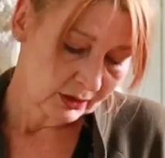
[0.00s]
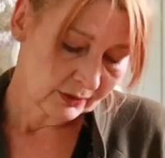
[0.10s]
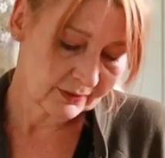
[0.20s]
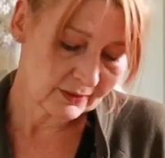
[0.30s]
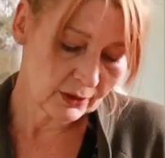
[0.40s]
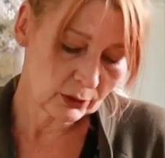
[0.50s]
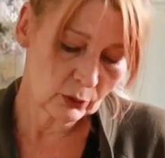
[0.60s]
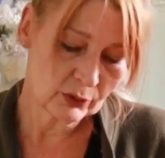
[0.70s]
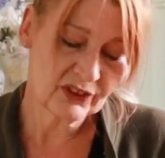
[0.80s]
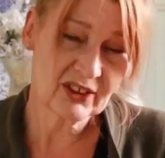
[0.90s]

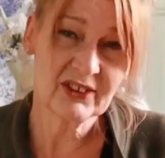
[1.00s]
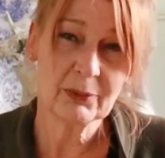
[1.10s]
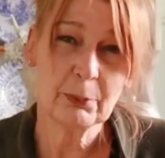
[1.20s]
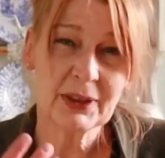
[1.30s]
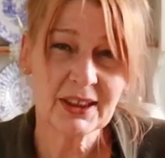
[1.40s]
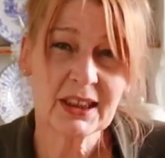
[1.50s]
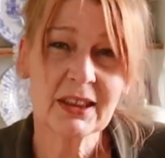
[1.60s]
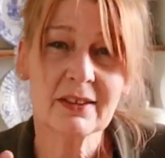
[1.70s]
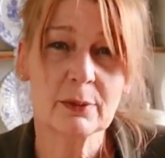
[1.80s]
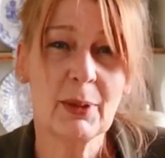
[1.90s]
So there's a
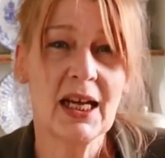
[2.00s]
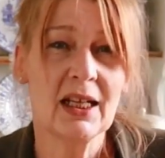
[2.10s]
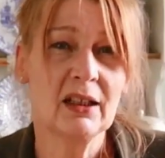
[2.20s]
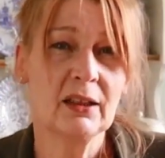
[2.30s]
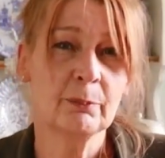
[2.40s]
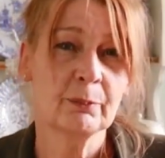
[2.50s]
particular smell.